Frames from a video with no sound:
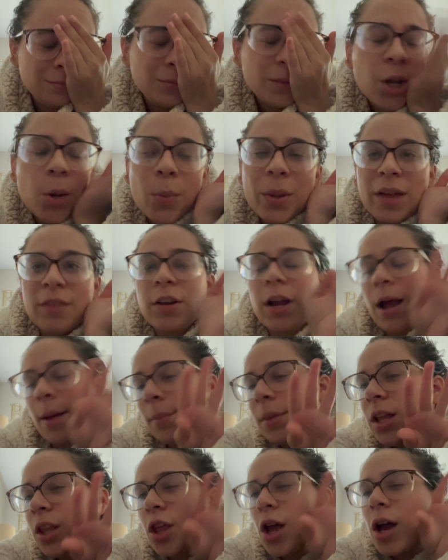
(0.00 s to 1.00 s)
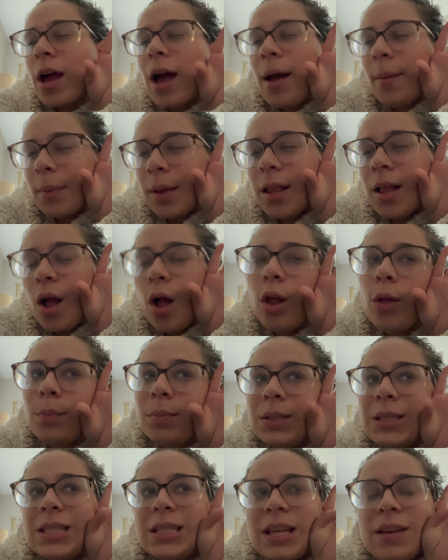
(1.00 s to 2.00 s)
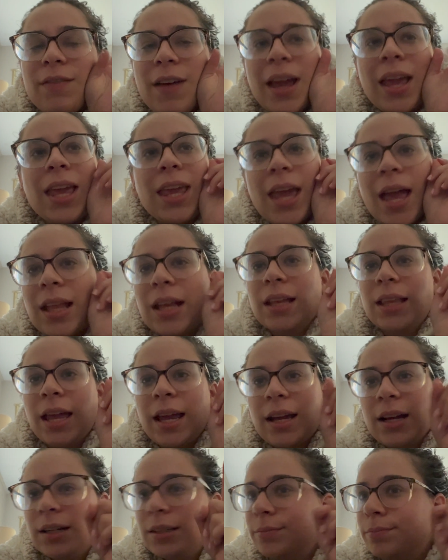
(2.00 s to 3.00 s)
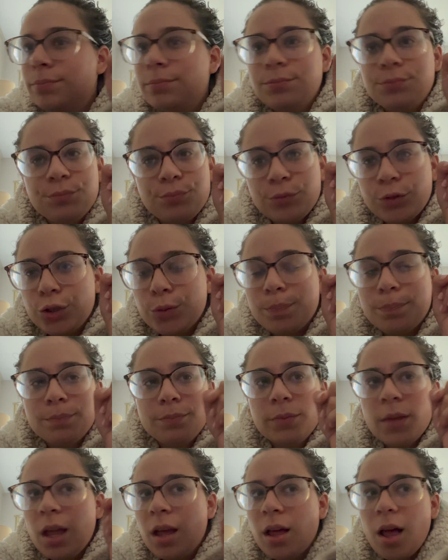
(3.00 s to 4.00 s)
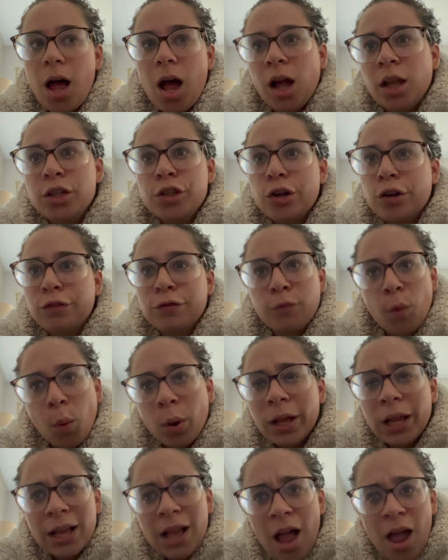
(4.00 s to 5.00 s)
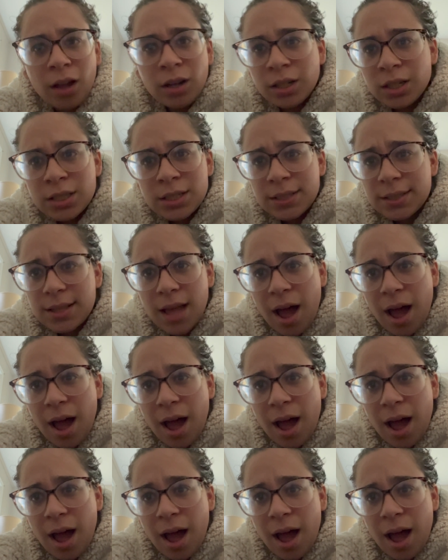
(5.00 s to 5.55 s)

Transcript: Whatever, I'm gonna look. I'm gonna hope and see if I can get it like to under forty dollars.